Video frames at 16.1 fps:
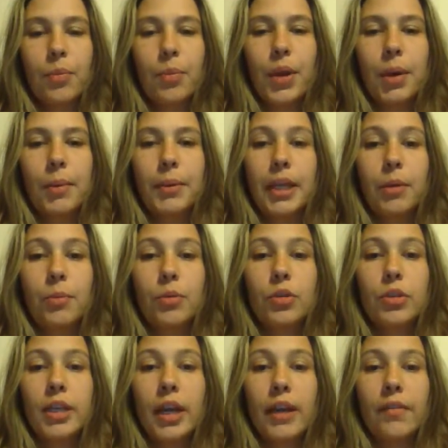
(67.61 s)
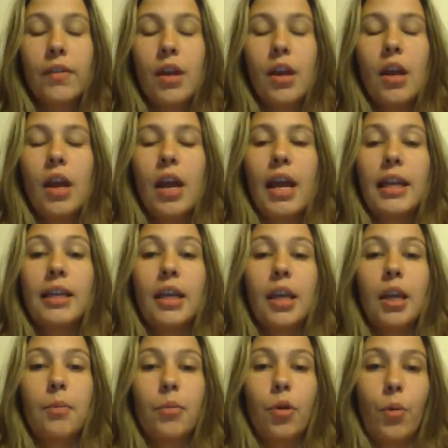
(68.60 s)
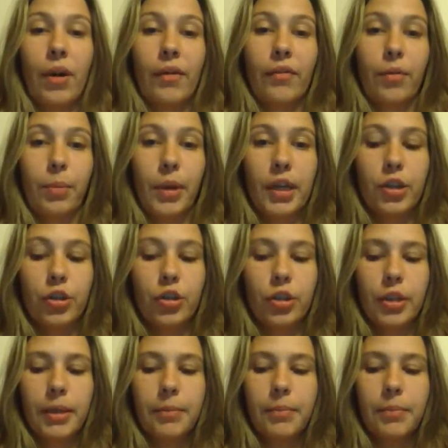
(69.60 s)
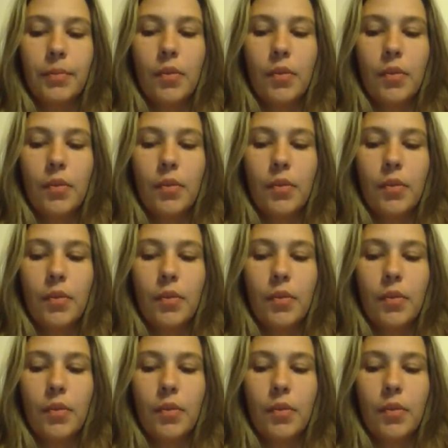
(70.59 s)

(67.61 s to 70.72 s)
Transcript: to be able to keep you safe and to keep you away from injury.